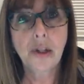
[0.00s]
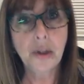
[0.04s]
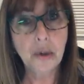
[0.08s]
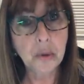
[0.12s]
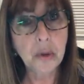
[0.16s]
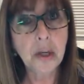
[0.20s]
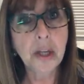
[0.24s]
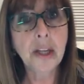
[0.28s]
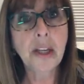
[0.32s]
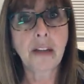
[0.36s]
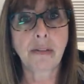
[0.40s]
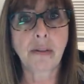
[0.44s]
you
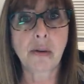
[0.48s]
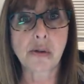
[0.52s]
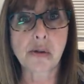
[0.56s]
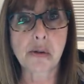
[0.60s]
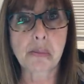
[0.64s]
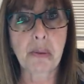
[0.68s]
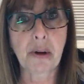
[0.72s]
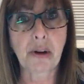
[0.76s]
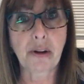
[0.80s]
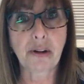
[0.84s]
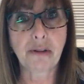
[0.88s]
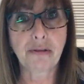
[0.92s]
can get
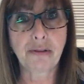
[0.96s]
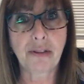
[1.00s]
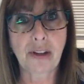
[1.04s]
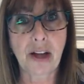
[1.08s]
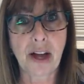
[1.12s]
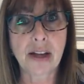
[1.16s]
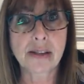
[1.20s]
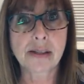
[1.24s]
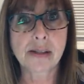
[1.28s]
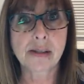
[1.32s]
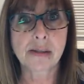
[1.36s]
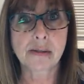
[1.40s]
those
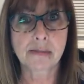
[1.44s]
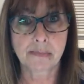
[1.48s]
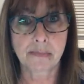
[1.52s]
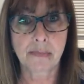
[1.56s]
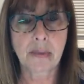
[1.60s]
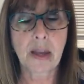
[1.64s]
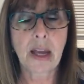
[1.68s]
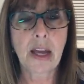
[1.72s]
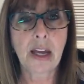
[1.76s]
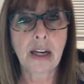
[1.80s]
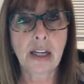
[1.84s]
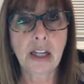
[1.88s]
butterflies.
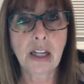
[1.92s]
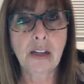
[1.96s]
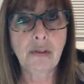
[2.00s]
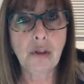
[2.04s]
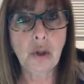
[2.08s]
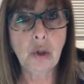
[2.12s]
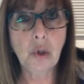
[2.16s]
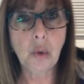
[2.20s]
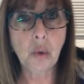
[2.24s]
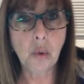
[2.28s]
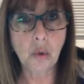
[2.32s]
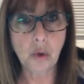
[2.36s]
And
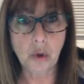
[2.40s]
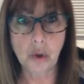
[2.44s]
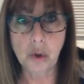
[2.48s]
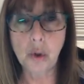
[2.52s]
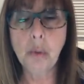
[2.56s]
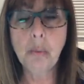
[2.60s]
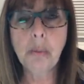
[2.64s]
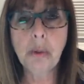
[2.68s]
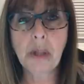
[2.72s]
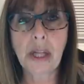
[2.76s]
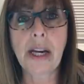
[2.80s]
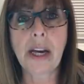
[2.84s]
if you
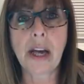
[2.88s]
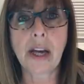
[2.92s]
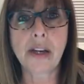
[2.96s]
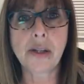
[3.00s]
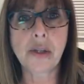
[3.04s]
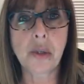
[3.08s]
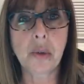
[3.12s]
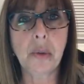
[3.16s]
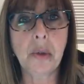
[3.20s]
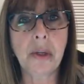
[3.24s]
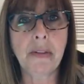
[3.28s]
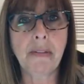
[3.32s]
do plan
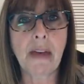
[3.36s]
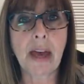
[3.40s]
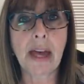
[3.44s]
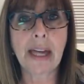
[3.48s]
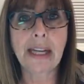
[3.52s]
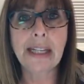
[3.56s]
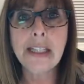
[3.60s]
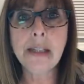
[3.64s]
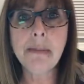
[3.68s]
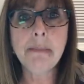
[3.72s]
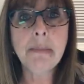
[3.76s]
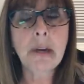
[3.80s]
on doing
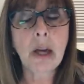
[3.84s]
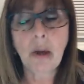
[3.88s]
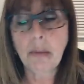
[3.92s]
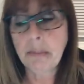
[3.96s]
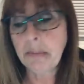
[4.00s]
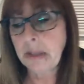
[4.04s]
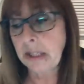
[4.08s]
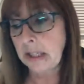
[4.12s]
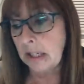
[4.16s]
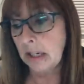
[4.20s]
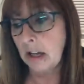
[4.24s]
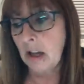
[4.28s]
that, email
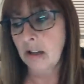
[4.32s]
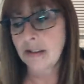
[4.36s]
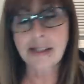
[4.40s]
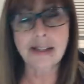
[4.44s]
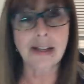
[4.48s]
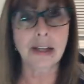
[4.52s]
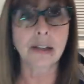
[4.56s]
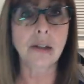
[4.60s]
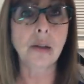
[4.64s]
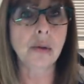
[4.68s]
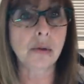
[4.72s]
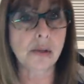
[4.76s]
me and I'll
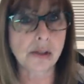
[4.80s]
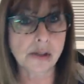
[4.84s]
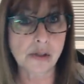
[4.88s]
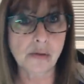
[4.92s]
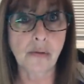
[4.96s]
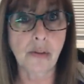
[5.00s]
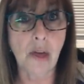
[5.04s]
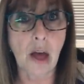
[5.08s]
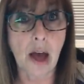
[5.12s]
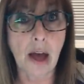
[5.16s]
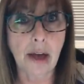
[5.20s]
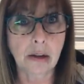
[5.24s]
send you this
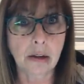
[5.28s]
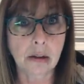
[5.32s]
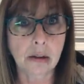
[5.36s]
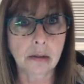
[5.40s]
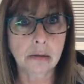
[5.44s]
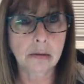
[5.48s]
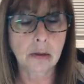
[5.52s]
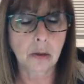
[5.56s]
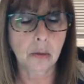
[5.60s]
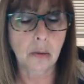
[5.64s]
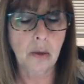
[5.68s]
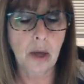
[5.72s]
flyer,
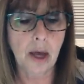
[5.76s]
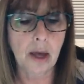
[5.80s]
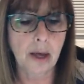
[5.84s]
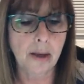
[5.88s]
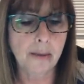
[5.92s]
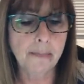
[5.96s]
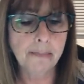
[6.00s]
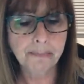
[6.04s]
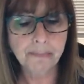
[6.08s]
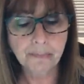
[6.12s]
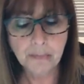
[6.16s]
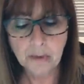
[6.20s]

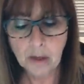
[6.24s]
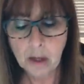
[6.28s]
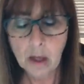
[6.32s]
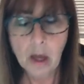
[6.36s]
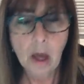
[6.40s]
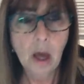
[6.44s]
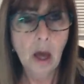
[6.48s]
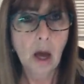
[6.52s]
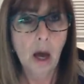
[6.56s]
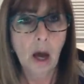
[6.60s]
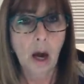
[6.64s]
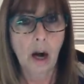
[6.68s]
okay?
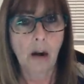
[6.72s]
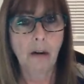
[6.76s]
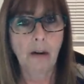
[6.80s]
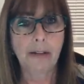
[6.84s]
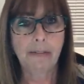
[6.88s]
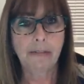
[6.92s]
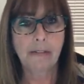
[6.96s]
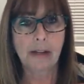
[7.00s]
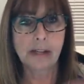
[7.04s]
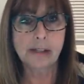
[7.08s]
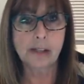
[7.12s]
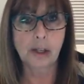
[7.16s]
All
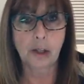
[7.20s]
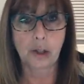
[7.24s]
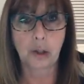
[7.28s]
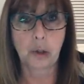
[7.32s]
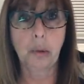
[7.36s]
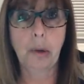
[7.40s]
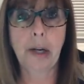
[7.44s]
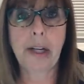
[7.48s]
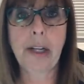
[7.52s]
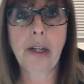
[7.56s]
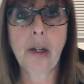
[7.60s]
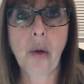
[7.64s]
right, that's a
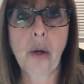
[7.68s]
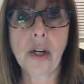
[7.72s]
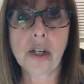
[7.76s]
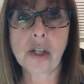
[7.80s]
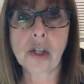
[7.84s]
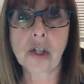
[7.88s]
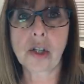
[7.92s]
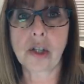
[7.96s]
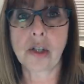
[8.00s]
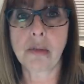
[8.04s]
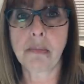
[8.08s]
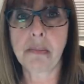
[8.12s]
great
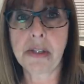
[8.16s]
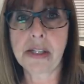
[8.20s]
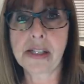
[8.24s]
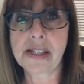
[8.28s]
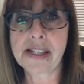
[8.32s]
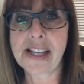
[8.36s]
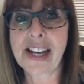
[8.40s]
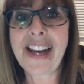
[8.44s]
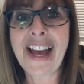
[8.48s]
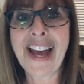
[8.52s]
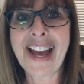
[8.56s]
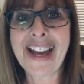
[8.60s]
question
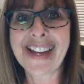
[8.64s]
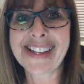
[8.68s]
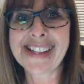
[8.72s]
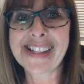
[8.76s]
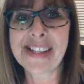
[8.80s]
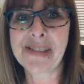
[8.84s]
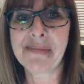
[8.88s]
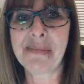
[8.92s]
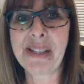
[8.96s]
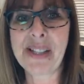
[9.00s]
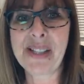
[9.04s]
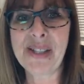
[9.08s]
because I had
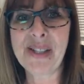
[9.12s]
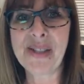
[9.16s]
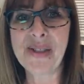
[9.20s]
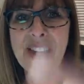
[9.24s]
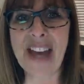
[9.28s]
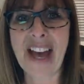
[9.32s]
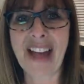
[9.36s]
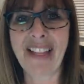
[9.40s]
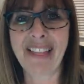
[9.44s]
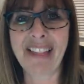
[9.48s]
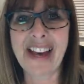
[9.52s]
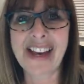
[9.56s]
somebody do
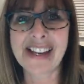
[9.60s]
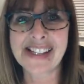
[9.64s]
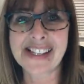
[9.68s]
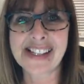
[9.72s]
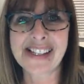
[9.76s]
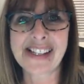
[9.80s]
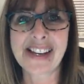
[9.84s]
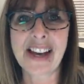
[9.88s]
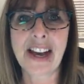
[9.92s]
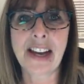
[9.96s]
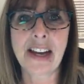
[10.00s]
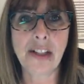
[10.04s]
that
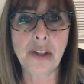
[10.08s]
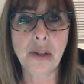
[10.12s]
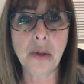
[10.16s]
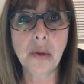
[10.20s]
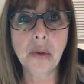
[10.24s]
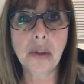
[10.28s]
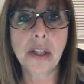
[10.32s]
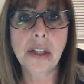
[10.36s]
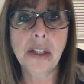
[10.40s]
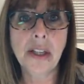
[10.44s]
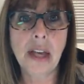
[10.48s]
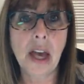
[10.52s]
last night. You
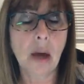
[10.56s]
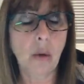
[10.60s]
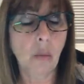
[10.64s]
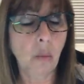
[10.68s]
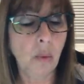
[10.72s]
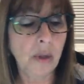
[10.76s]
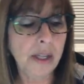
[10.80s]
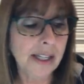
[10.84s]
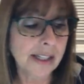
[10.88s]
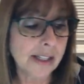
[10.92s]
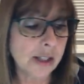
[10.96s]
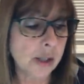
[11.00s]
can get,
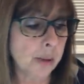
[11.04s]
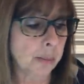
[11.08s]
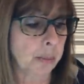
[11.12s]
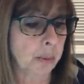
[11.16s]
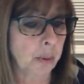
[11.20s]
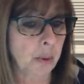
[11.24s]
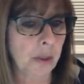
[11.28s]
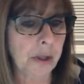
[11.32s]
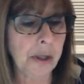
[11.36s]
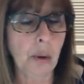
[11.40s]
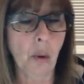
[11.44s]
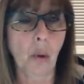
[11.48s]
we get to
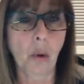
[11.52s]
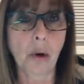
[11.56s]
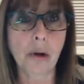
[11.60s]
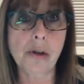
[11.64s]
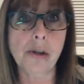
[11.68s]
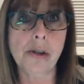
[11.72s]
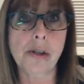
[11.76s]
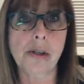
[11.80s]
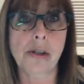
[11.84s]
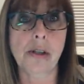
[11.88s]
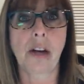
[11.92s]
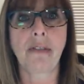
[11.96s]

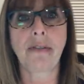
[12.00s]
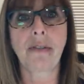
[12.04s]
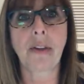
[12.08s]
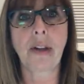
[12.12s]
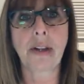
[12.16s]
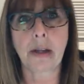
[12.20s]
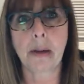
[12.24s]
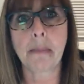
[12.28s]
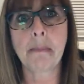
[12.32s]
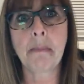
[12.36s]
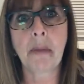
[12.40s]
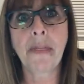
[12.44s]
pre-order stuff
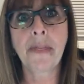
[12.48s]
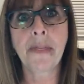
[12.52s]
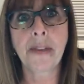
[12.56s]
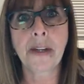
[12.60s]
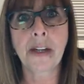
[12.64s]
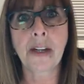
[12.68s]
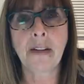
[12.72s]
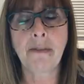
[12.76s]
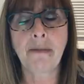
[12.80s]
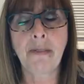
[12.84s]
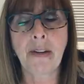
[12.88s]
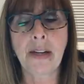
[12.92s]
like a month
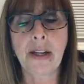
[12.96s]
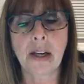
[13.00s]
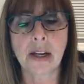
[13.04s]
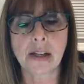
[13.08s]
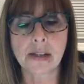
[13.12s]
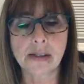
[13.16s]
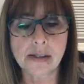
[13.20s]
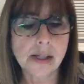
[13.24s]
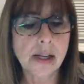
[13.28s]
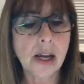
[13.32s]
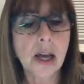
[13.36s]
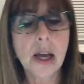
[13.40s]
in
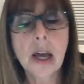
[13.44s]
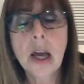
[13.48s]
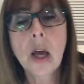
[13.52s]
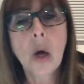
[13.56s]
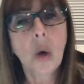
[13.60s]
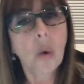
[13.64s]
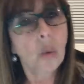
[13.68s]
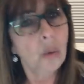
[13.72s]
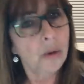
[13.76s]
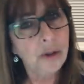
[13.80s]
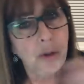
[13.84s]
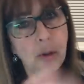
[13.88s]
advance.
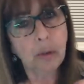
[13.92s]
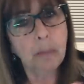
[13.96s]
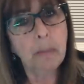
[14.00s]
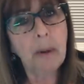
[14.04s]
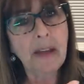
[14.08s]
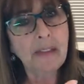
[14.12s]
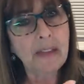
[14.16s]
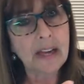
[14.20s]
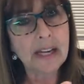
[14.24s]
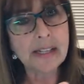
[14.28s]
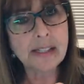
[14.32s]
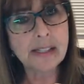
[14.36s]
When you
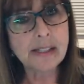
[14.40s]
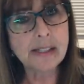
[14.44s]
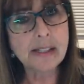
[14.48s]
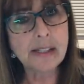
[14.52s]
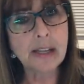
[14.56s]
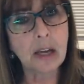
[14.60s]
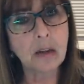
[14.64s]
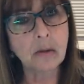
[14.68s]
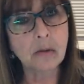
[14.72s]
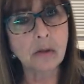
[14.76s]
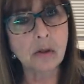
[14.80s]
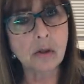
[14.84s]
buy that
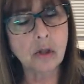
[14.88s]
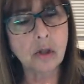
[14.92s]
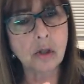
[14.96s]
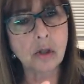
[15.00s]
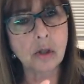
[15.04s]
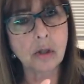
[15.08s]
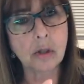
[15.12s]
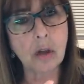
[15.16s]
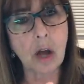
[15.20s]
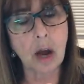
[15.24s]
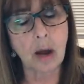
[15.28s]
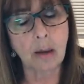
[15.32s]
discount
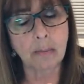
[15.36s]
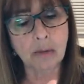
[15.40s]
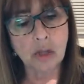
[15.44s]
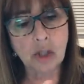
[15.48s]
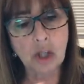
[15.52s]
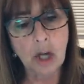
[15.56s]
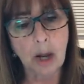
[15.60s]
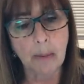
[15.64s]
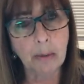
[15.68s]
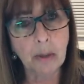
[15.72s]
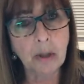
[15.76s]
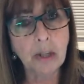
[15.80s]
sh um,
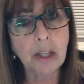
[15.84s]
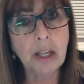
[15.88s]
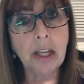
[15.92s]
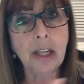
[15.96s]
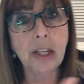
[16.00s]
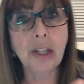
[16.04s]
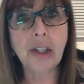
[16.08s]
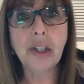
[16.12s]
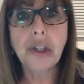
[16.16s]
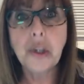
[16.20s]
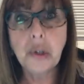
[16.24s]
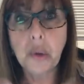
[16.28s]
shopper
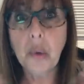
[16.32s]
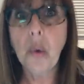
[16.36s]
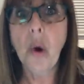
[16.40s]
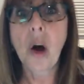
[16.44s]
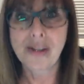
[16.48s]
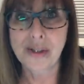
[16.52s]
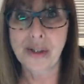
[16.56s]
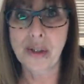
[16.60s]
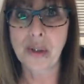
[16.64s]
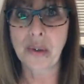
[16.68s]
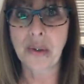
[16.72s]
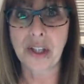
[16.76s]
kit, you
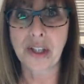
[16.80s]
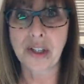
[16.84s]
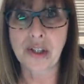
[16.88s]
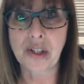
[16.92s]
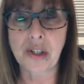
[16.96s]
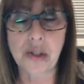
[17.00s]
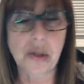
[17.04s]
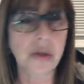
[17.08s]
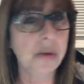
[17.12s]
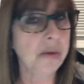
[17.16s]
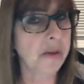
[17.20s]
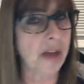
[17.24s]
also get
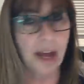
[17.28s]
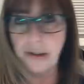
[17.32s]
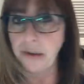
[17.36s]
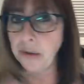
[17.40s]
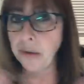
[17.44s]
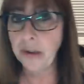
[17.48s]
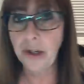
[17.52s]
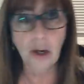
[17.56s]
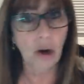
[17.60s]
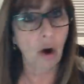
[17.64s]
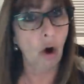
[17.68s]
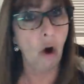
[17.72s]
to do that.
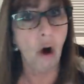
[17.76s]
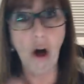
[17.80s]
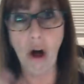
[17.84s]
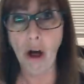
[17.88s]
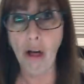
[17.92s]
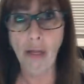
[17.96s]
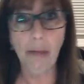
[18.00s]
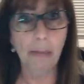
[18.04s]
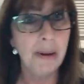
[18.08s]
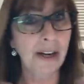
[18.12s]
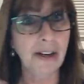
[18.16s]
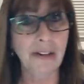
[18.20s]
You get
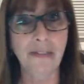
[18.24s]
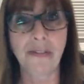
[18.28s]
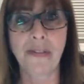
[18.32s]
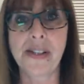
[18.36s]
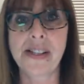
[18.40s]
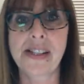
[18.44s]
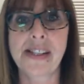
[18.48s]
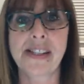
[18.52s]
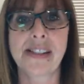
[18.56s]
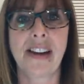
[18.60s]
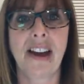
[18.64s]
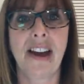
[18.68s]
all the
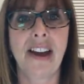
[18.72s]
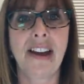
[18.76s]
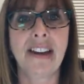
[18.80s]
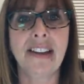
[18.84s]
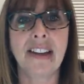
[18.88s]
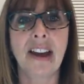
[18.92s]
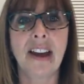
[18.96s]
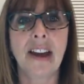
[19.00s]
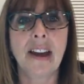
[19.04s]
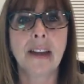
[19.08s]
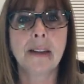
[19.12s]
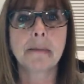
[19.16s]
benefits that I
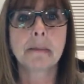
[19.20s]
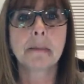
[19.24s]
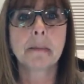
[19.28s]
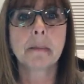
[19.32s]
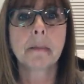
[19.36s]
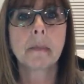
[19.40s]
get.